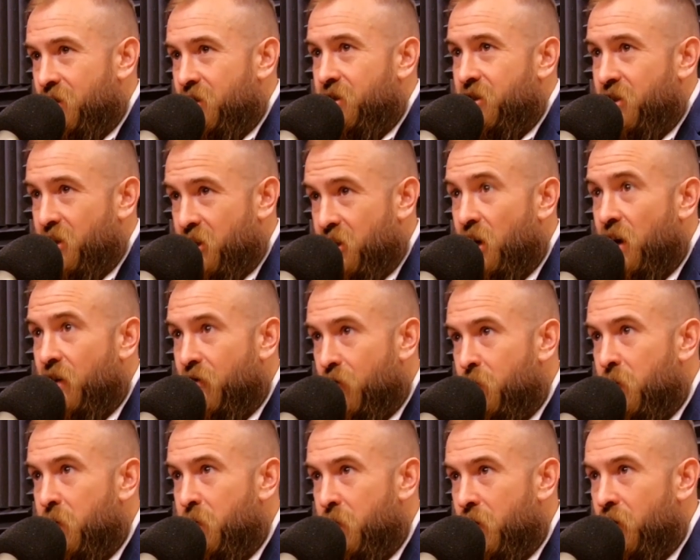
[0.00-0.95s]
This is a
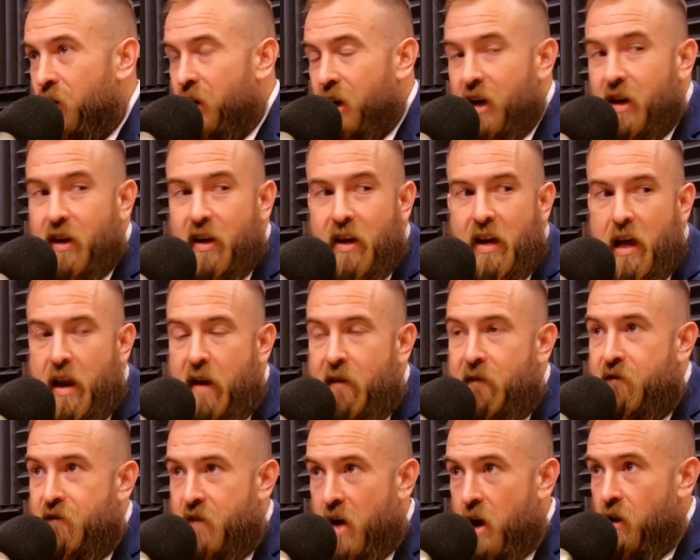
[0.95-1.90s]
government building, and
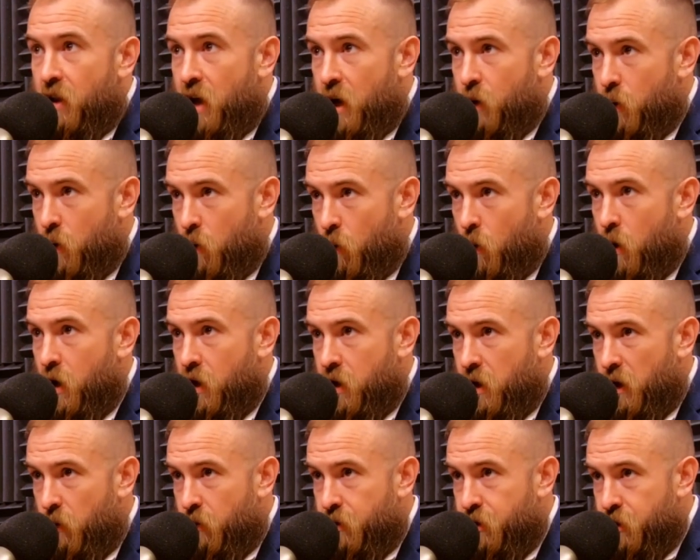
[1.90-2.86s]
it felt like we were
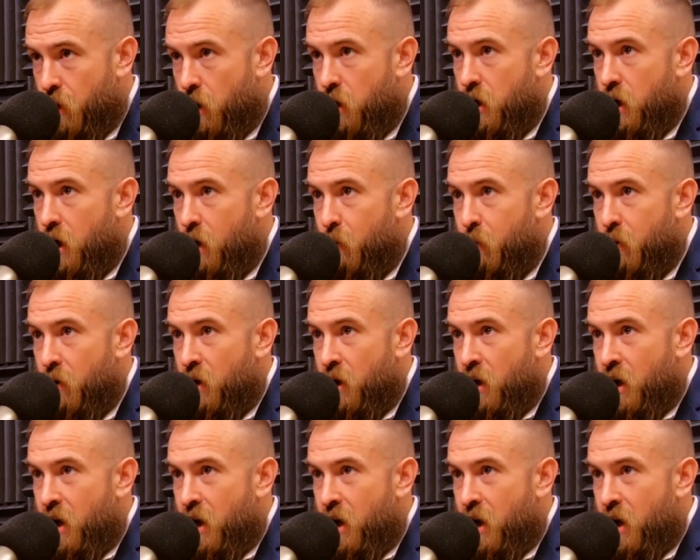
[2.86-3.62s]
walking into a startup.